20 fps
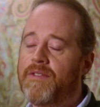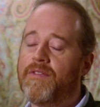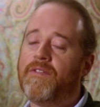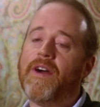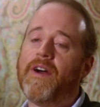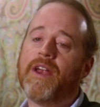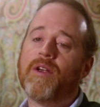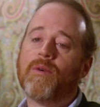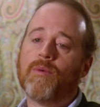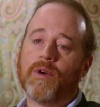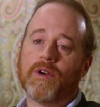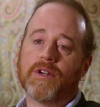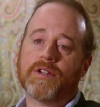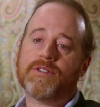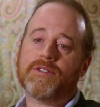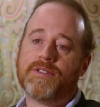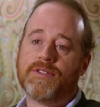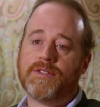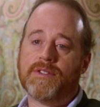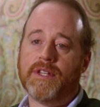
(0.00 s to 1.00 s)
The
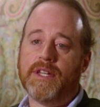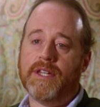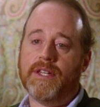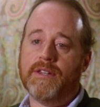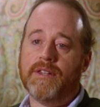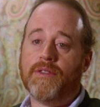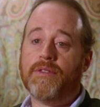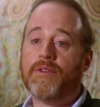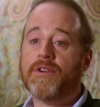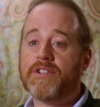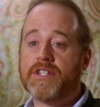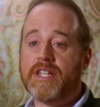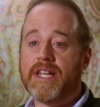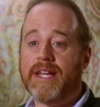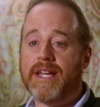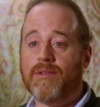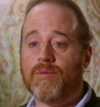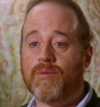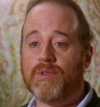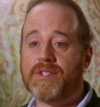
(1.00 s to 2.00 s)
fireworks in
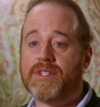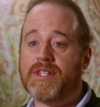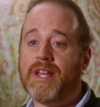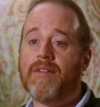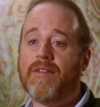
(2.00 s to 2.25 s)
13 was